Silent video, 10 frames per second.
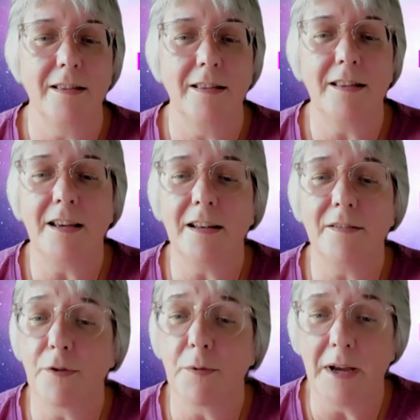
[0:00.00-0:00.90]
the
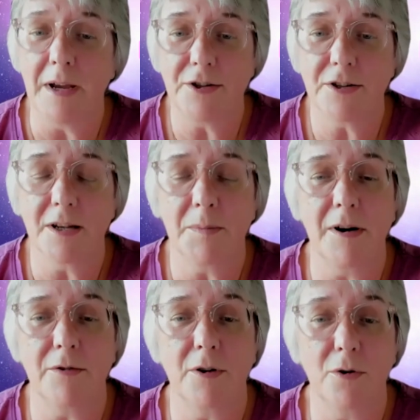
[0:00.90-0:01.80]
information
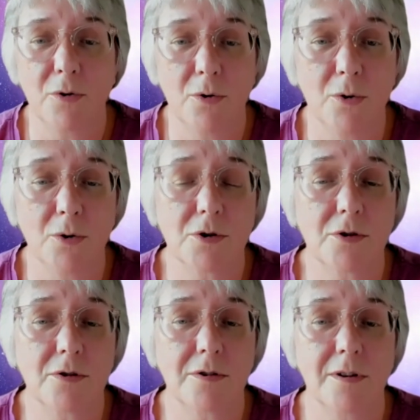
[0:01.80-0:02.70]
about the
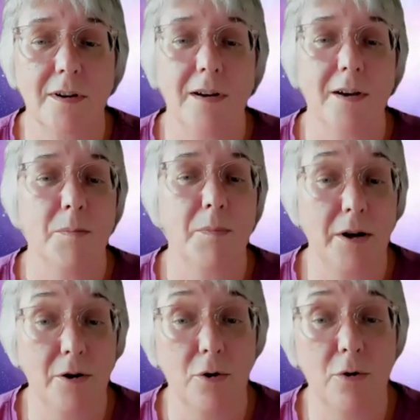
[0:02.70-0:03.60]
course
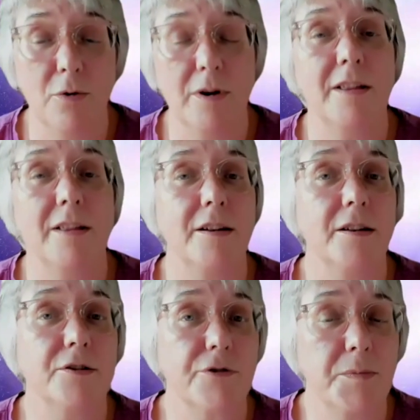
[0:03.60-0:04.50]
below in the
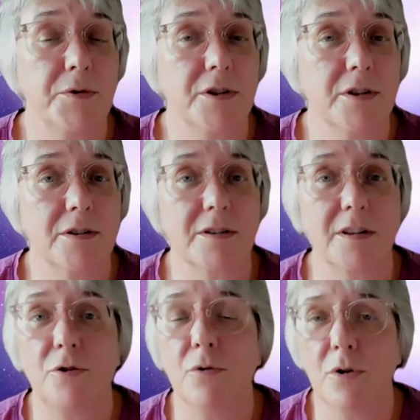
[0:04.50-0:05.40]
descriptions,
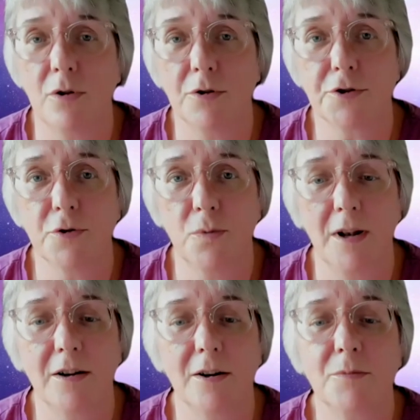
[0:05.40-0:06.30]
and you're also
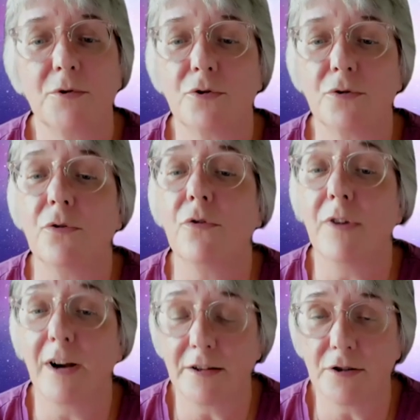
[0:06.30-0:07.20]
welcome to
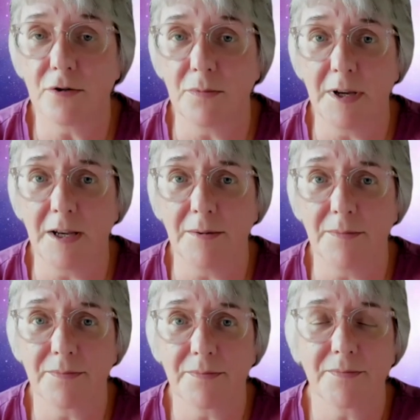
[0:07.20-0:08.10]
write to me.
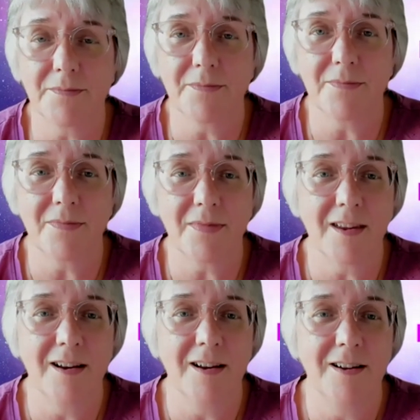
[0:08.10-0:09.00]

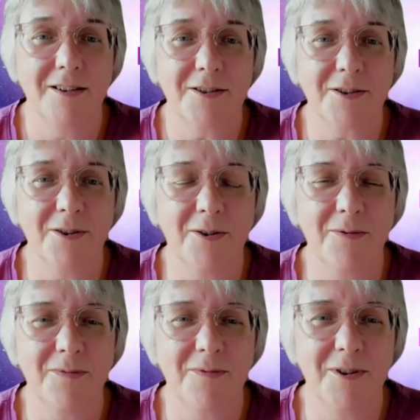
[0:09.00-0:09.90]
So
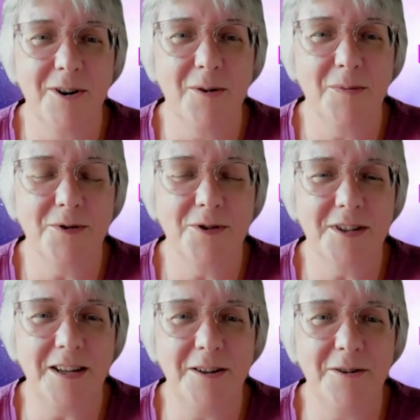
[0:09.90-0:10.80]
we hope to
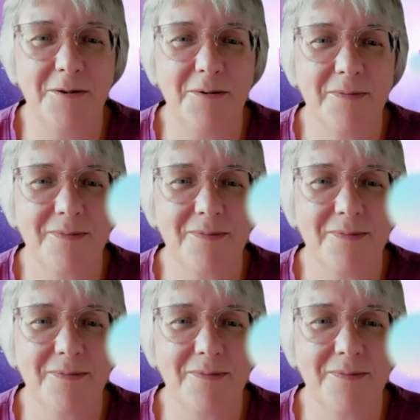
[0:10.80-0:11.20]
see you